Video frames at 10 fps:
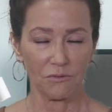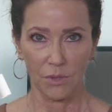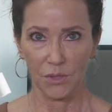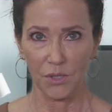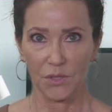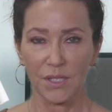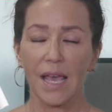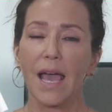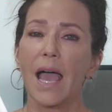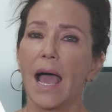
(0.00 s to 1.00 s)
of Realtors,
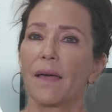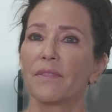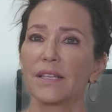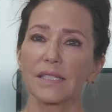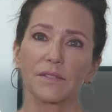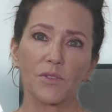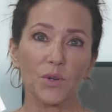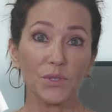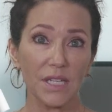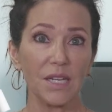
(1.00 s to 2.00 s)
and this
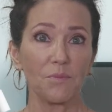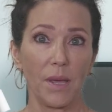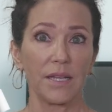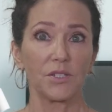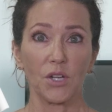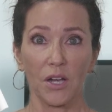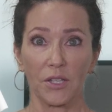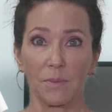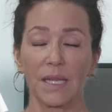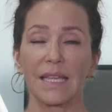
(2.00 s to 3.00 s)
13-page
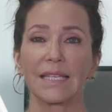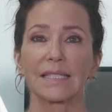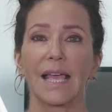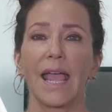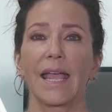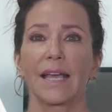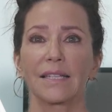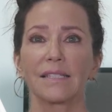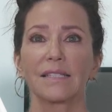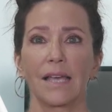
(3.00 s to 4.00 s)
document is
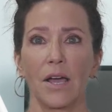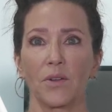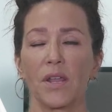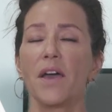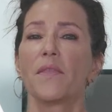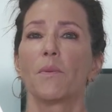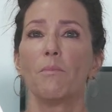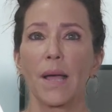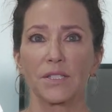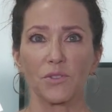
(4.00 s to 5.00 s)
hands down the
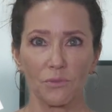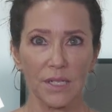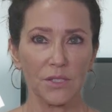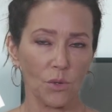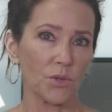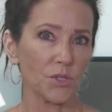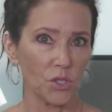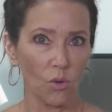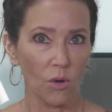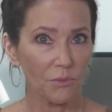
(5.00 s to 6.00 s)
best resource
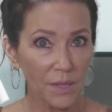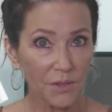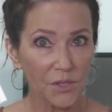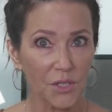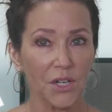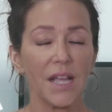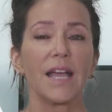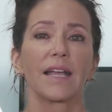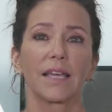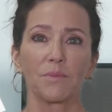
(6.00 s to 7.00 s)
your realtor
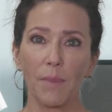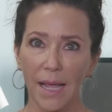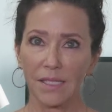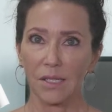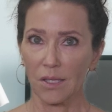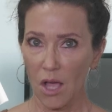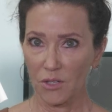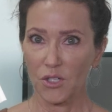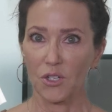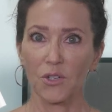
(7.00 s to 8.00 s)
can pass
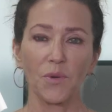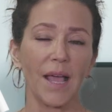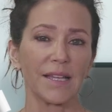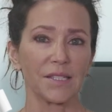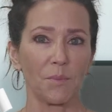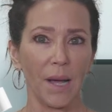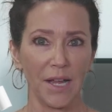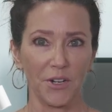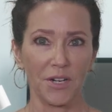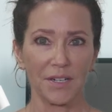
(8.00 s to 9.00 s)
along to you as a
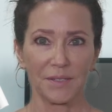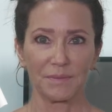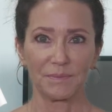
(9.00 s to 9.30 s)
buyer.